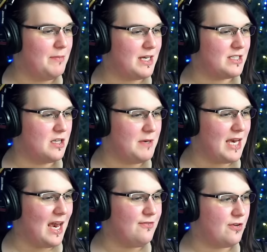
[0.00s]
because the
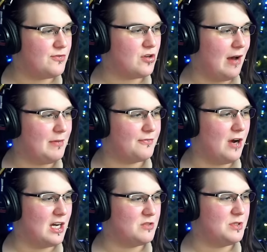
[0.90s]
behavior of drama
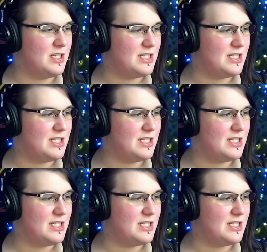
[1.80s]
frogs was the